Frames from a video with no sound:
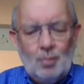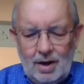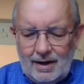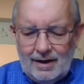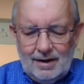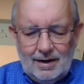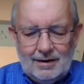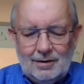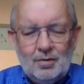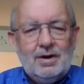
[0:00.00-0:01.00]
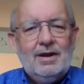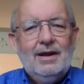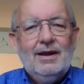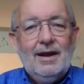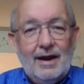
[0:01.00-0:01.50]
Why our Lord
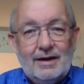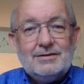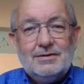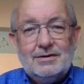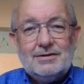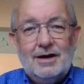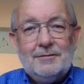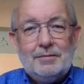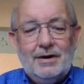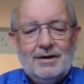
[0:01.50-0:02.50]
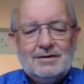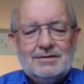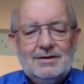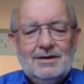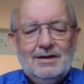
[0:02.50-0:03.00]
answers our
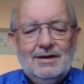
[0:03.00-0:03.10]
prayers?